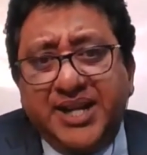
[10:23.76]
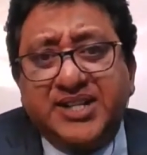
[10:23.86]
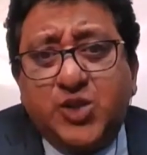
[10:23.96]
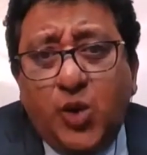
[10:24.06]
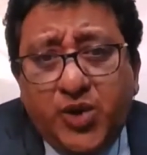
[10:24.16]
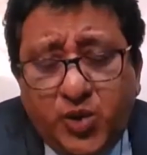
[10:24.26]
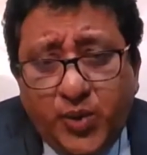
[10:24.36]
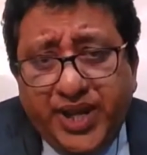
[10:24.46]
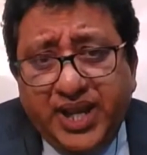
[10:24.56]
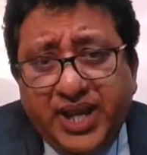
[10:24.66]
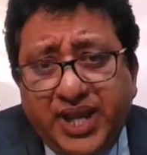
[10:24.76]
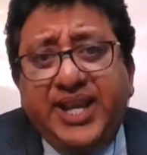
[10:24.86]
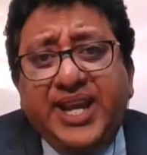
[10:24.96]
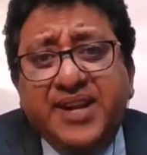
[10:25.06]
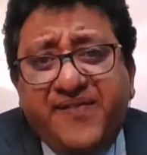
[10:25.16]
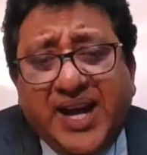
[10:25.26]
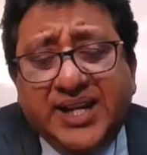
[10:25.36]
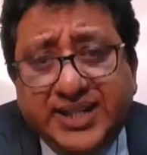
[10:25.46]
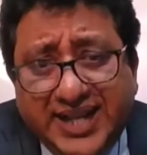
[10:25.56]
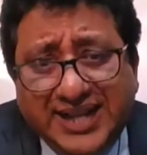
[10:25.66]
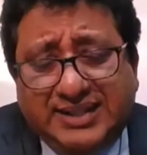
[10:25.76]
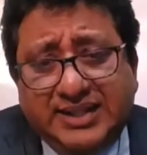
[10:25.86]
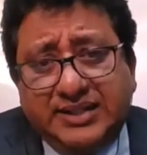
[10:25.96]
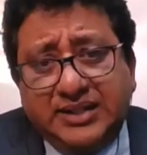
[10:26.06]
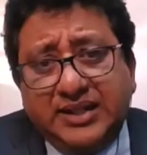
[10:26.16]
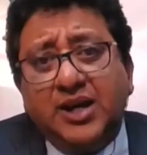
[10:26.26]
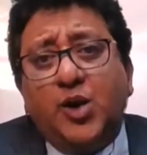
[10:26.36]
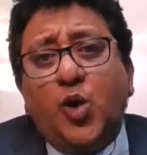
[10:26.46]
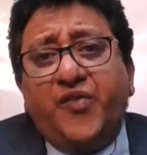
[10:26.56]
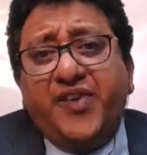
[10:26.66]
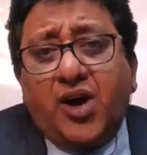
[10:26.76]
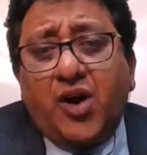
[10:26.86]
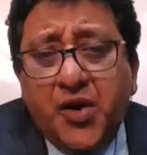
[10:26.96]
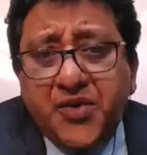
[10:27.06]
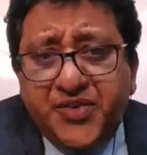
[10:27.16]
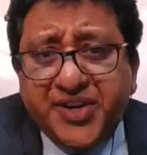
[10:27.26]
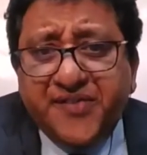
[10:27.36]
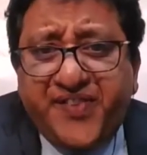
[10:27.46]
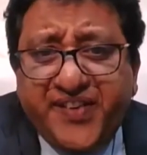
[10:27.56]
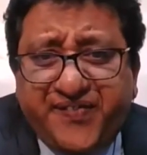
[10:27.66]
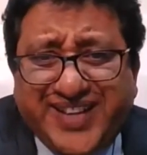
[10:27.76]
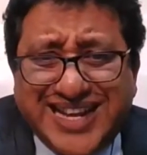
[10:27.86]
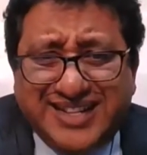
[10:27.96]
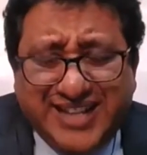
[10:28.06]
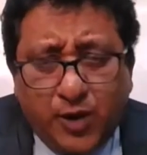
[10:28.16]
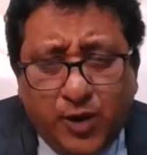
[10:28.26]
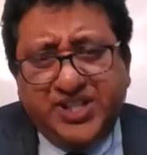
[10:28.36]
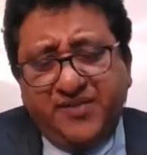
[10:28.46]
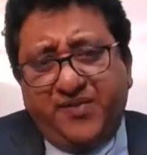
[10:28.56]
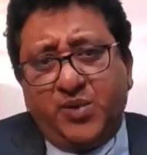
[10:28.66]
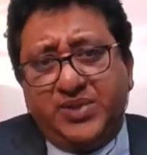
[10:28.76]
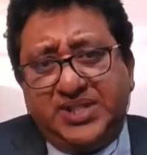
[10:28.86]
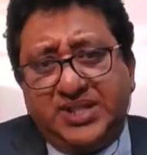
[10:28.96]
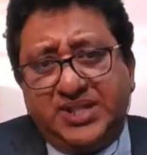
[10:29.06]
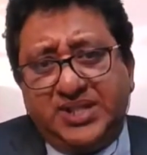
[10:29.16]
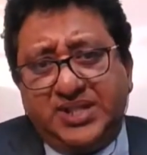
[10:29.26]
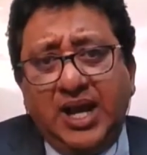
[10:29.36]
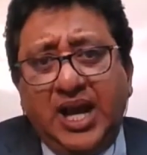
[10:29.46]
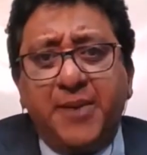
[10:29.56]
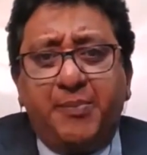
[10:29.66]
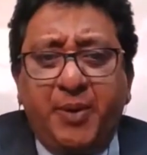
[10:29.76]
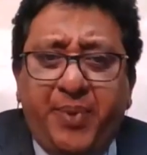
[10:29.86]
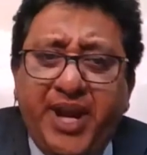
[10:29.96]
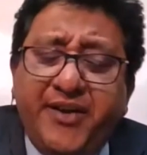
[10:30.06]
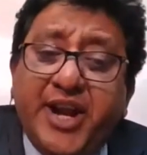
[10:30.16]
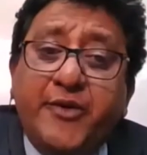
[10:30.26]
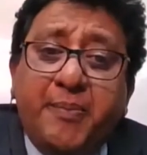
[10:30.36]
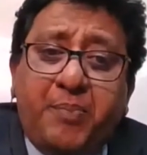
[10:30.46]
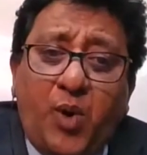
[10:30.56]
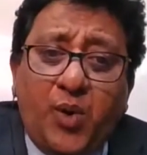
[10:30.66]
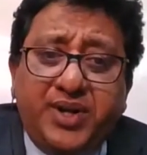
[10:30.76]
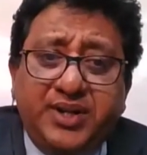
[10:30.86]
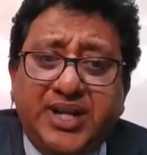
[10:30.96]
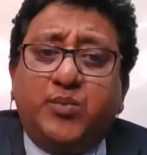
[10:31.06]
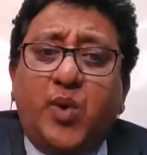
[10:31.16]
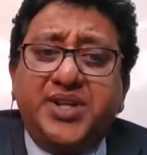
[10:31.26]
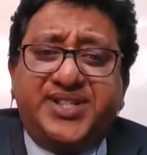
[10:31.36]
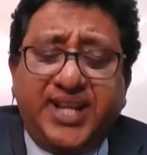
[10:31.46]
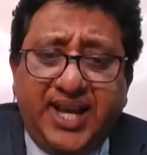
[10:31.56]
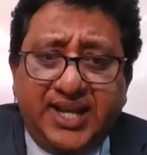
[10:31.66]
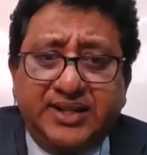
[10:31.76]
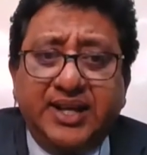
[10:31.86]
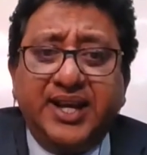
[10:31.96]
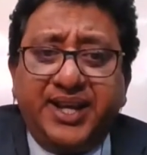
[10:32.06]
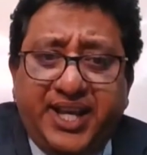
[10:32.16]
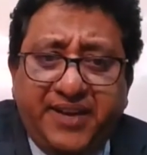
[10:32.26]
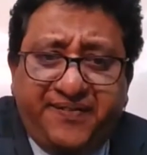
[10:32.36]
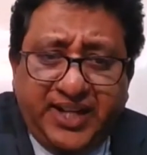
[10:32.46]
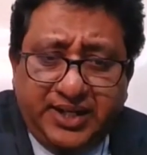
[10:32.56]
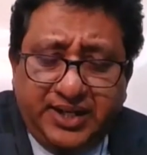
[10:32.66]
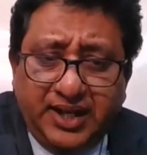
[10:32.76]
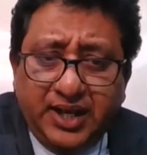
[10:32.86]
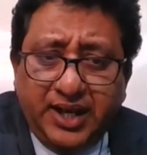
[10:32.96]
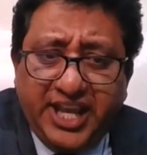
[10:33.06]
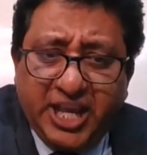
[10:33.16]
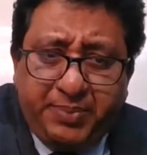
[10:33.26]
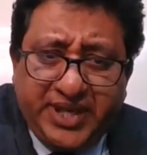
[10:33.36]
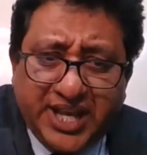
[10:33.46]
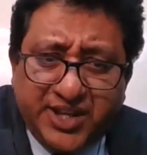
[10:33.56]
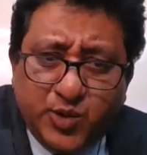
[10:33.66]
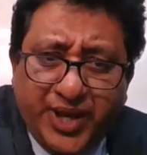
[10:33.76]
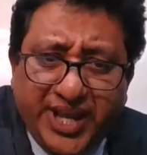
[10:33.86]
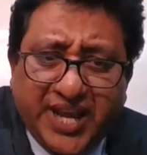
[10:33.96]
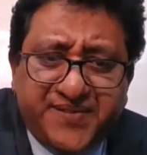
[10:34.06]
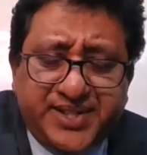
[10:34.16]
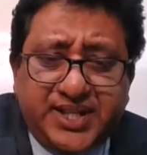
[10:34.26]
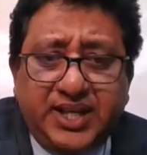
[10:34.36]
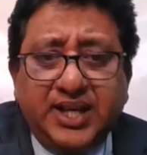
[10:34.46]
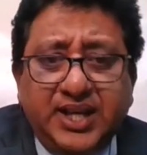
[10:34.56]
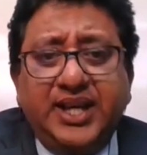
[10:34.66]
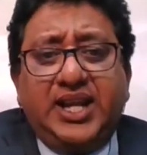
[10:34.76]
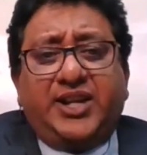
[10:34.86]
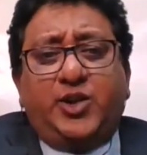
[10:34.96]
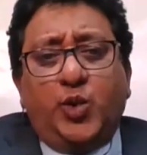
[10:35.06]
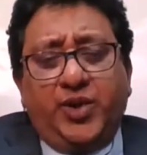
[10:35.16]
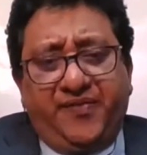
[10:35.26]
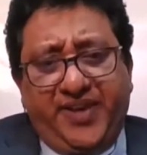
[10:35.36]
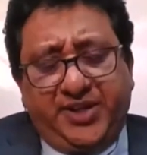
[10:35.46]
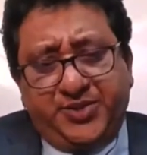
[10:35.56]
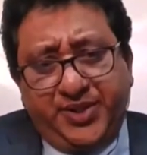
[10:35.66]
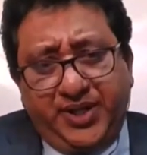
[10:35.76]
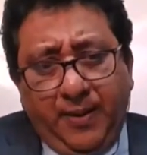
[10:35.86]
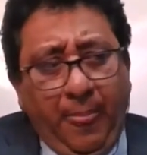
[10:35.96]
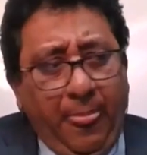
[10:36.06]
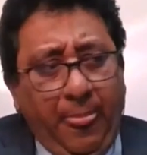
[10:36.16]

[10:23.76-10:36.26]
And in so doing, he invalidated over 115,000 votes and prepared a report that once again gifted APNU AFC electoral victory.